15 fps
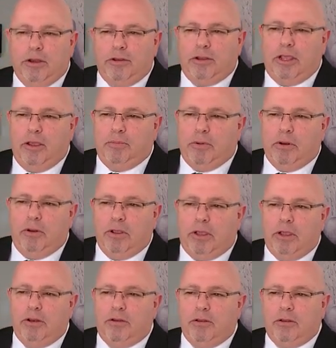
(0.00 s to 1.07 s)
just keep on
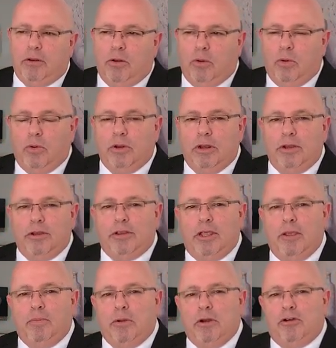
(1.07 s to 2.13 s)
looking to the Lord and just
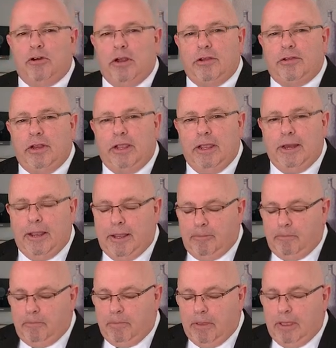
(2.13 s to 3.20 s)
keep on trusting in
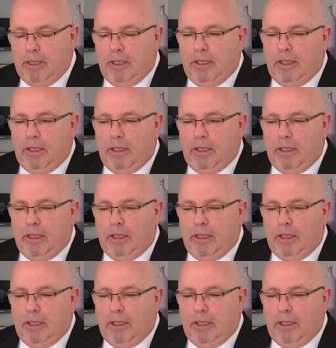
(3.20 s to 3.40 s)
Him,